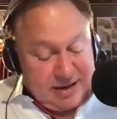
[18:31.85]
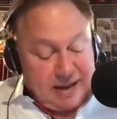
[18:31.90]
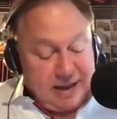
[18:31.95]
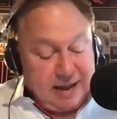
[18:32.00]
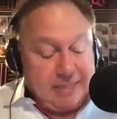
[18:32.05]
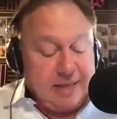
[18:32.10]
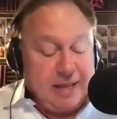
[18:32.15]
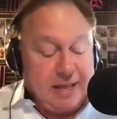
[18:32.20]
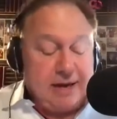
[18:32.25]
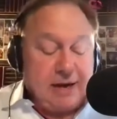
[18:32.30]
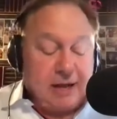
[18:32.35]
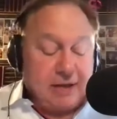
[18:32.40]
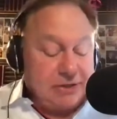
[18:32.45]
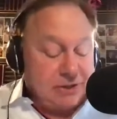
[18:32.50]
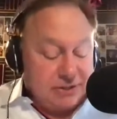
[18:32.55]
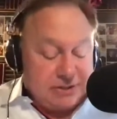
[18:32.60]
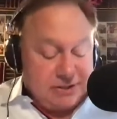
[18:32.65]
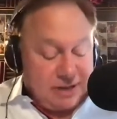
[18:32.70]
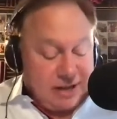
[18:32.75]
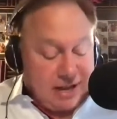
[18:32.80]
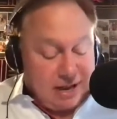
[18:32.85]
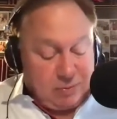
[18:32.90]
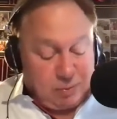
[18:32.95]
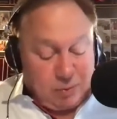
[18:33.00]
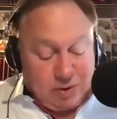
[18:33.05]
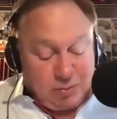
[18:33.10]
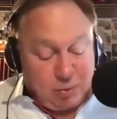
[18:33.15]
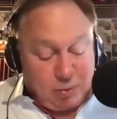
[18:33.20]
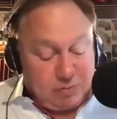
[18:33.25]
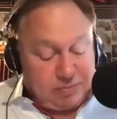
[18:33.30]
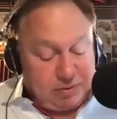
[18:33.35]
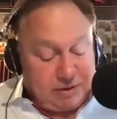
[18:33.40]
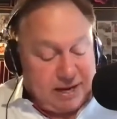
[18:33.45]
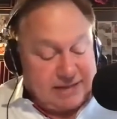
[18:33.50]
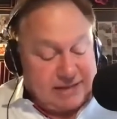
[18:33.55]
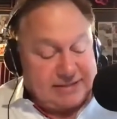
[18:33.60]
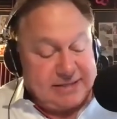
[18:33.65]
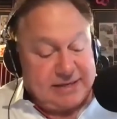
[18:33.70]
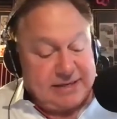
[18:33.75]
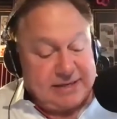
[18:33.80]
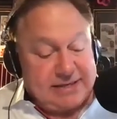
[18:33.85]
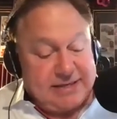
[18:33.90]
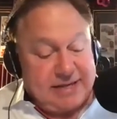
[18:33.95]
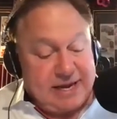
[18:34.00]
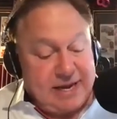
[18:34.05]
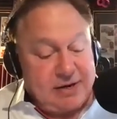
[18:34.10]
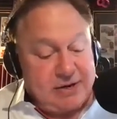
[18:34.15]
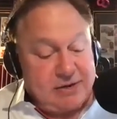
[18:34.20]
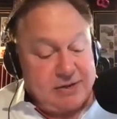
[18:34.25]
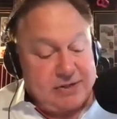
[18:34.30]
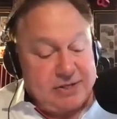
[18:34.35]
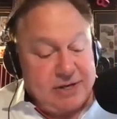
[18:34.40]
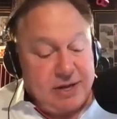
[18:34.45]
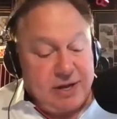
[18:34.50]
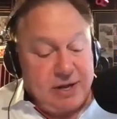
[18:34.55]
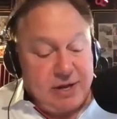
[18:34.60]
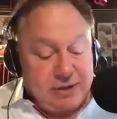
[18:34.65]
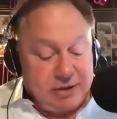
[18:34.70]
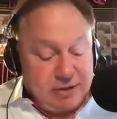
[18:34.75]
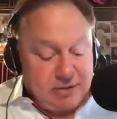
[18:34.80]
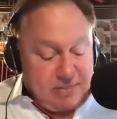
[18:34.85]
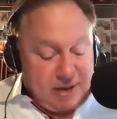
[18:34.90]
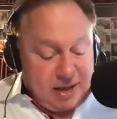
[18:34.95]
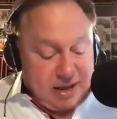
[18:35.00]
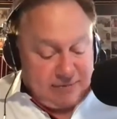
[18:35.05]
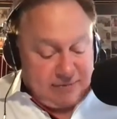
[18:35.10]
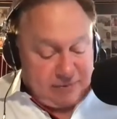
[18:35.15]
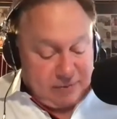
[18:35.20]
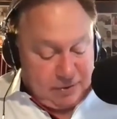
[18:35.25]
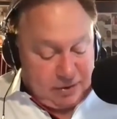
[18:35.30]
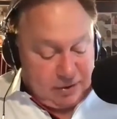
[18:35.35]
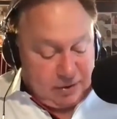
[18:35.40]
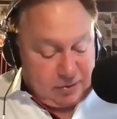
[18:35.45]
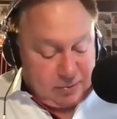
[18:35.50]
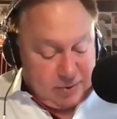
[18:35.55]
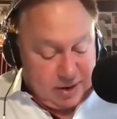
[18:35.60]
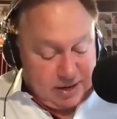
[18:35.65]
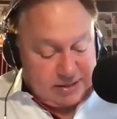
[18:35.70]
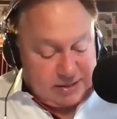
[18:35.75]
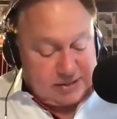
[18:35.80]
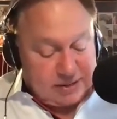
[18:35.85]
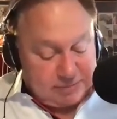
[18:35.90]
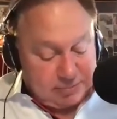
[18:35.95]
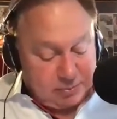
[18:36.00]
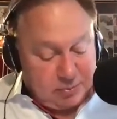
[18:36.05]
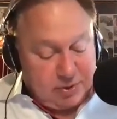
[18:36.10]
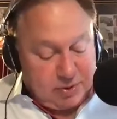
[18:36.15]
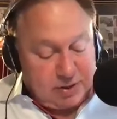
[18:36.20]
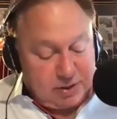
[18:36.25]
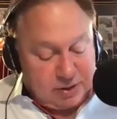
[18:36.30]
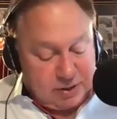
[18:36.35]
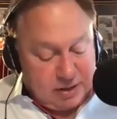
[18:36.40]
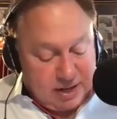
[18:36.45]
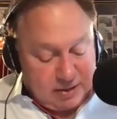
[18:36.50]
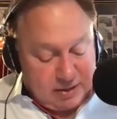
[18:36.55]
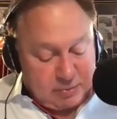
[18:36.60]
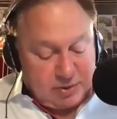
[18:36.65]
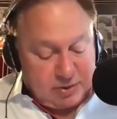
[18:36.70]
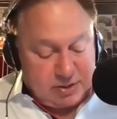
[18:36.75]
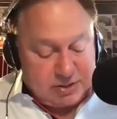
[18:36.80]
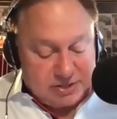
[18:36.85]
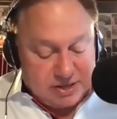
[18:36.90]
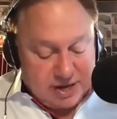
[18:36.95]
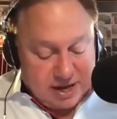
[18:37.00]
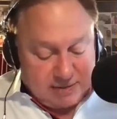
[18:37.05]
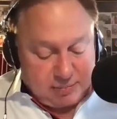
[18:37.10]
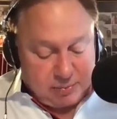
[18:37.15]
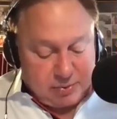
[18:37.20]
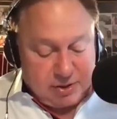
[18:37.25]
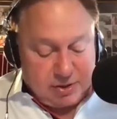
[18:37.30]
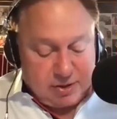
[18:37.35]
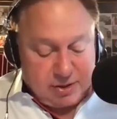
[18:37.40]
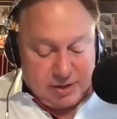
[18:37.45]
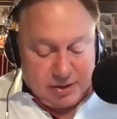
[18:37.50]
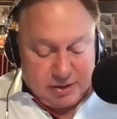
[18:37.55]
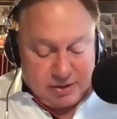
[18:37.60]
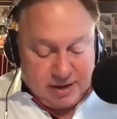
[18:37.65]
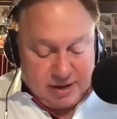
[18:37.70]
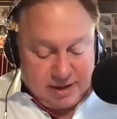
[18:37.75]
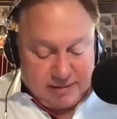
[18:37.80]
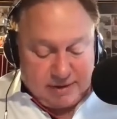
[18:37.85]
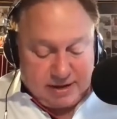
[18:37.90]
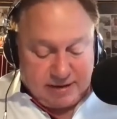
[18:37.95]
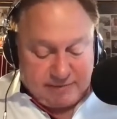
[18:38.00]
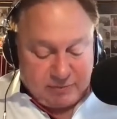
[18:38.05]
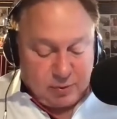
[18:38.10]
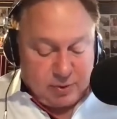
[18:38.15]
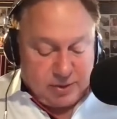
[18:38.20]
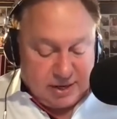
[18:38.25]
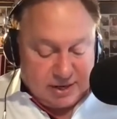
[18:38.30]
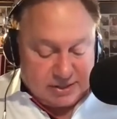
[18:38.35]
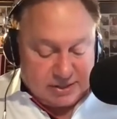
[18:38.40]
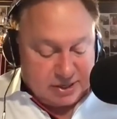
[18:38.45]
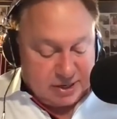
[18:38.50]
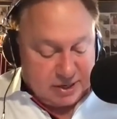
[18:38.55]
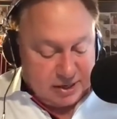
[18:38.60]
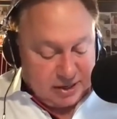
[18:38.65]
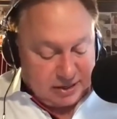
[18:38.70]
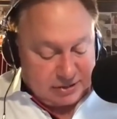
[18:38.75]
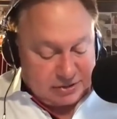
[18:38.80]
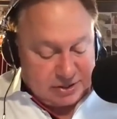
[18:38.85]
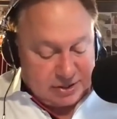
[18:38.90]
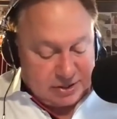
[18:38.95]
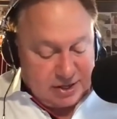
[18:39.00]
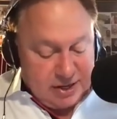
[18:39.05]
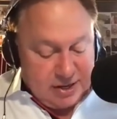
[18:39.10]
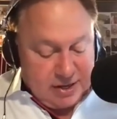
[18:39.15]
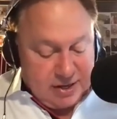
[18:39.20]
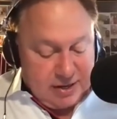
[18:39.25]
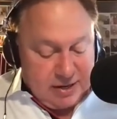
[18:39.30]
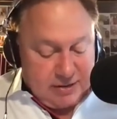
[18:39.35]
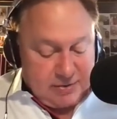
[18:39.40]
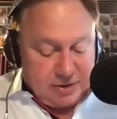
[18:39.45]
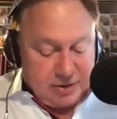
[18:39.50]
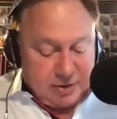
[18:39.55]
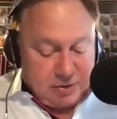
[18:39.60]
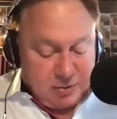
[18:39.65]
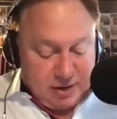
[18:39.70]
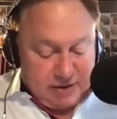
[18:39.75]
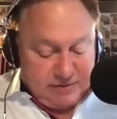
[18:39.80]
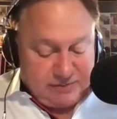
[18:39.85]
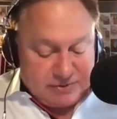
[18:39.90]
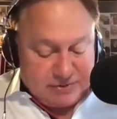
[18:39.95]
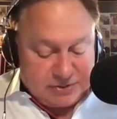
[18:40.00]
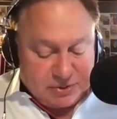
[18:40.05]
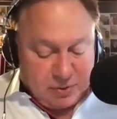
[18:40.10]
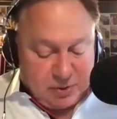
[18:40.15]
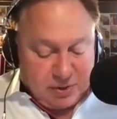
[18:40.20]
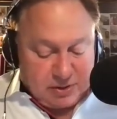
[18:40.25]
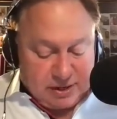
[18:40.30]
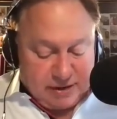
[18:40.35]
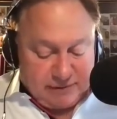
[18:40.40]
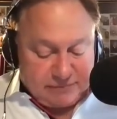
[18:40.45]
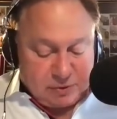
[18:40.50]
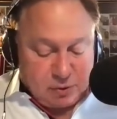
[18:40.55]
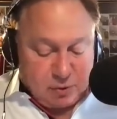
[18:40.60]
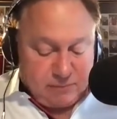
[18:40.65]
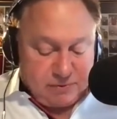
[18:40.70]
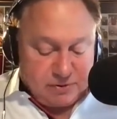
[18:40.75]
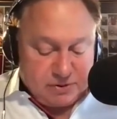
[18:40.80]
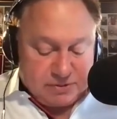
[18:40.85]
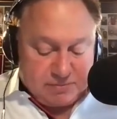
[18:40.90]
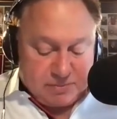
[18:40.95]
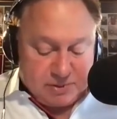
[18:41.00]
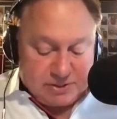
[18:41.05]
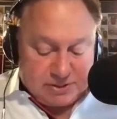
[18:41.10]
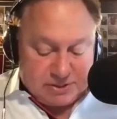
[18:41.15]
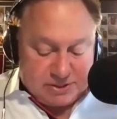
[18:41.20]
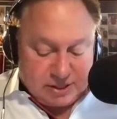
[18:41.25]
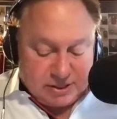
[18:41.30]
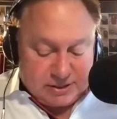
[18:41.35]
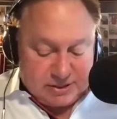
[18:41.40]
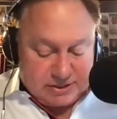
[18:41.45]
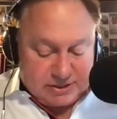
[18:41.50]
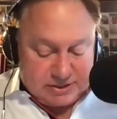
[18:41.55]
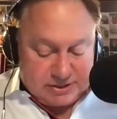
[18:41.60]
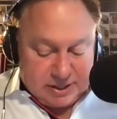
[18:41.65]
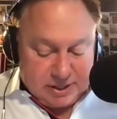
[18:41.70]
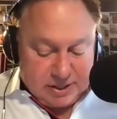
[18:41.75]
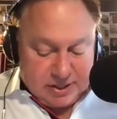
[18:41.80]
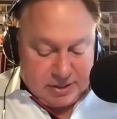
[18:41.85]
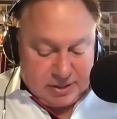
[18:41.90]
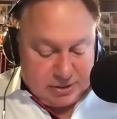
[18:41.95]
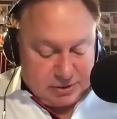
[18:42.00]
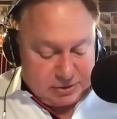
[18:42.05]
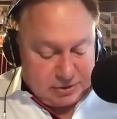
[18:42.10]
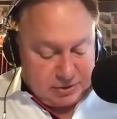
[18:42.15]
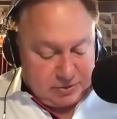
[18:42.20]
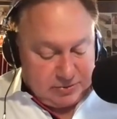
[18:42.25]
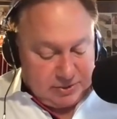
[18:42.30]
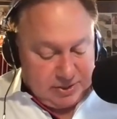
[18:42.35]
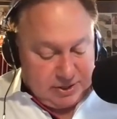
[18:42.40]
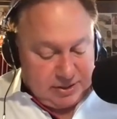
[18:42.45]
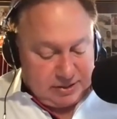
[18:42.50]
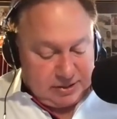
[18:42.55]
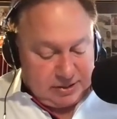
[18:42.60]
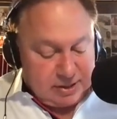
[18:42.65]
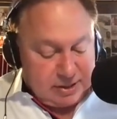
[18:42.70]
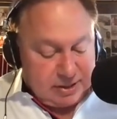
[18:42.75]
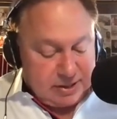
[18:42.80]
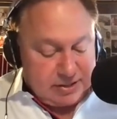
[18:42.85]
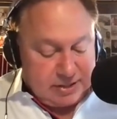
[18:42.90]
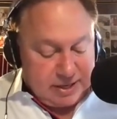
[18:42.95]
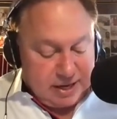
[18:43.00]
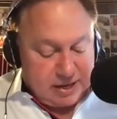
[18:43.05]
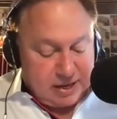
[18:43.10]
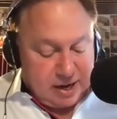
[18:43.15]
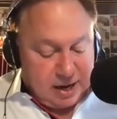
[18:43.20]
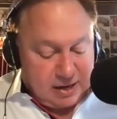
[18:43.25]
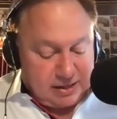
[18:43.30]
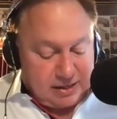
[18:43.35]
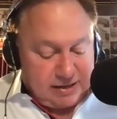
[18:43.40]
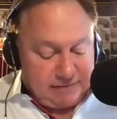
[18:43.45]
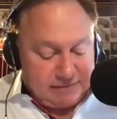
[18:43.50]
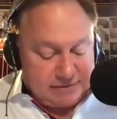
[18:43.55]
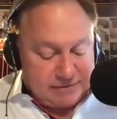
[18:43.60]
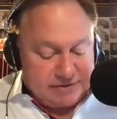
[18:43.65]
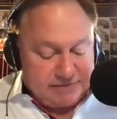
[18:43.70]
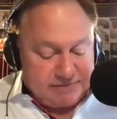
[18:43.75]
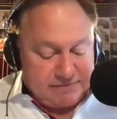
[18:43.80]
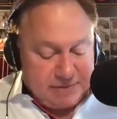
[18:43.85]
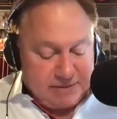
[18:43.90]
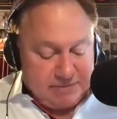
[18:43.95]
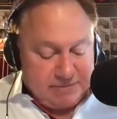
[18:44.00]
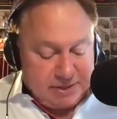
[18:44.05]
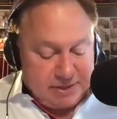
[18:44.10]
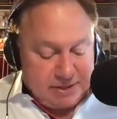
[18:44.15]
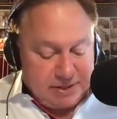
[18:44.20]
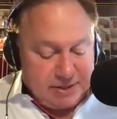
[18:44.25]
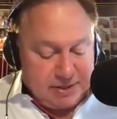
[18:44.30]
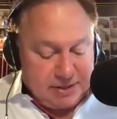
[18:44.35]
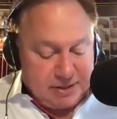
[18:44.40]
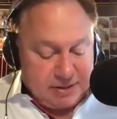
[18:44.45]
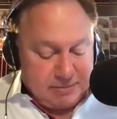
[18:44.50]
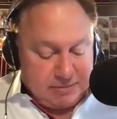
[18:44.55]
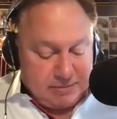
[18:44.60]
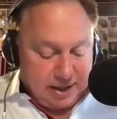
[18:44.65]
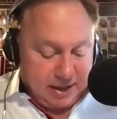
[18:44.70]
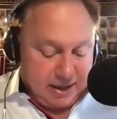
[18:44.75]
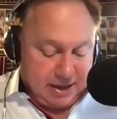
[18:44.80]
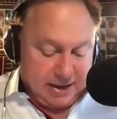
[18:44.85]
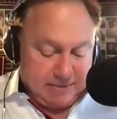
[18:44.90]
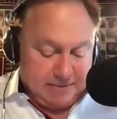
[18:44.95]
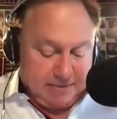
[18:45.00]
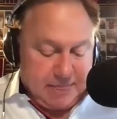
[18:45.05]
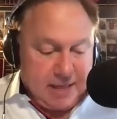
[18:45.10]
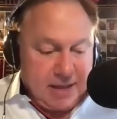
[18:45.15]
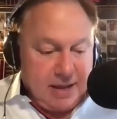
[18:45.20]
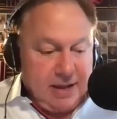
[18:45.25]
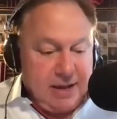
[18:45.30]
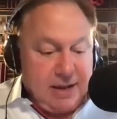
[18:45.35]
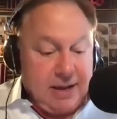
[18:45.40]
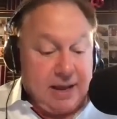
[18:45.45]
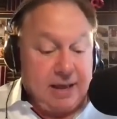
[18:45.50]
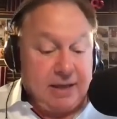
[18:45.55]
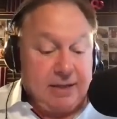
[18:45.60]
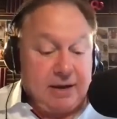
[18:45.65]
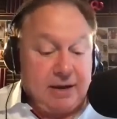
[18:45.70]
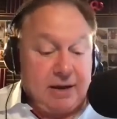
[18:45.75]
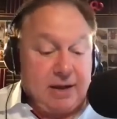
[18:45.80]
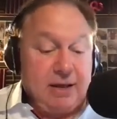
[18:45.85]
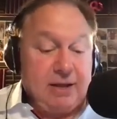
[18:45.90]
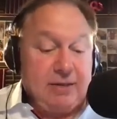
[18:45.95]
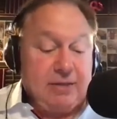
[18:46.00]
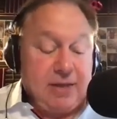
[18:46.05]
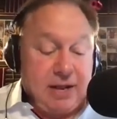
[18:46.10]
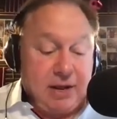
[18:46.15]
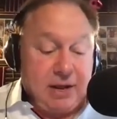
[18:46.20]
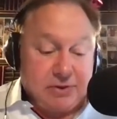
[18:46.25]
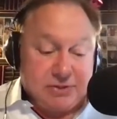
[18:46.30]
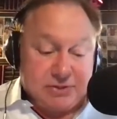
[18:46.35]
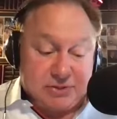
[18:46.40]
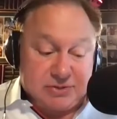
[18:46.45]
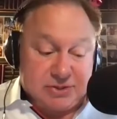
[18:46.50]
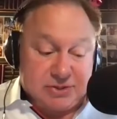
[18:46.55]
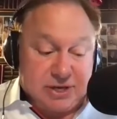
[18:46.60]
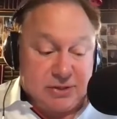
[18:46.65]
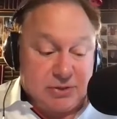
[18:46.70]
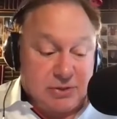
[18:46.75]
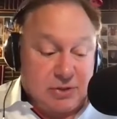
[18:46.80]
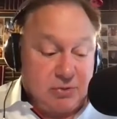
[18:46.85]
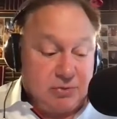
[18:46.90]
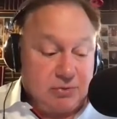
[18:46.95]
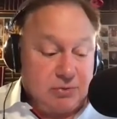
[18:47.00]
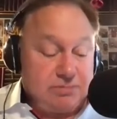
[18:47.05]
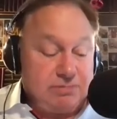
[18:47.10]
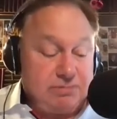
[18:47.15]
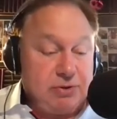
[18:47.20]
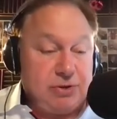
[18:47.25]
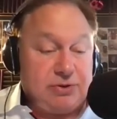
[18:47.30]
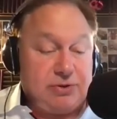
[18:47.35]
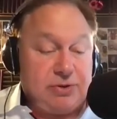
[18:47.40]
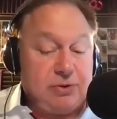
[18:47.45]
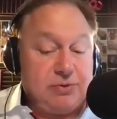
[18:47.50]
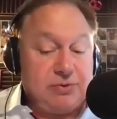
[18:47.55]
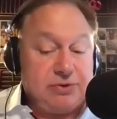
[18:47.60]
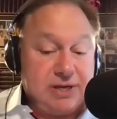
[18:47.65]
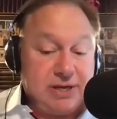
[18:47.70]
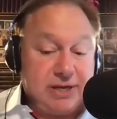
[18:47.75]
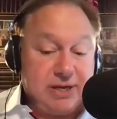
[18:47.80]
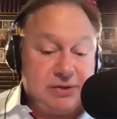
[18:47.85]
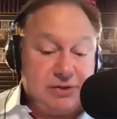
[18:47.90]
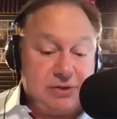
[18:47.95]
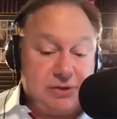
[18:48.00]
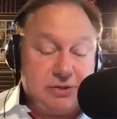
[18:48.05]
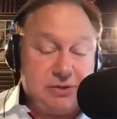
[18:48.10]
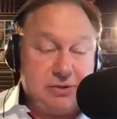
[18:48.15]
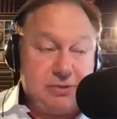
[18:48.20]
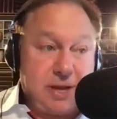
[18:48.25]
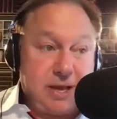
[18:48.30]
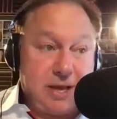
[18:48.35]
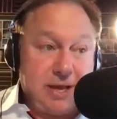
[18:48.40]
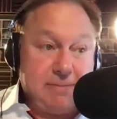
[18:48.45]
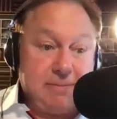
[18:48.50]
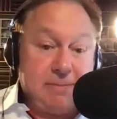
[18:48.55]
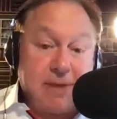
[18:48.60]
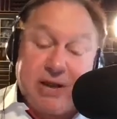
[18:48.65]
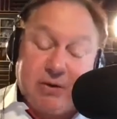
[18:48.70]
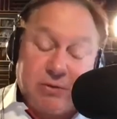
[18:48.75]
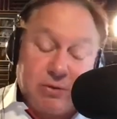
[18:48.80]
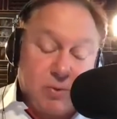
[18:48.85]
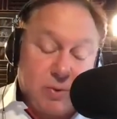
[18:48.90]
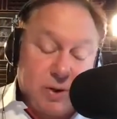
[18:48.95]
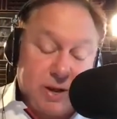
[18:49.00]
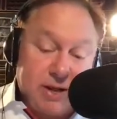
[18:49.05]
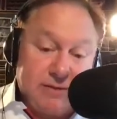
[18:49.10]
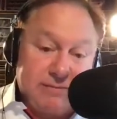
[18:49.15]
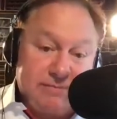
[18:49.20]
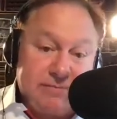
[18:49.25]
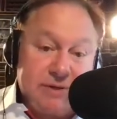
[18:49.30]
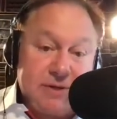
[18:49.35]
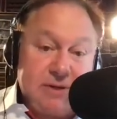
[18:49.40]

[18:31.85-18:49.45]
And then I'll just add one more, plastic containers. You may have heard already, Tupperware, Gladware, Snapware, you name it, everyone has a collection. They're great for storing leftovers, but studies show these can contain high levels of BPA. And they also say don't put those into a microwave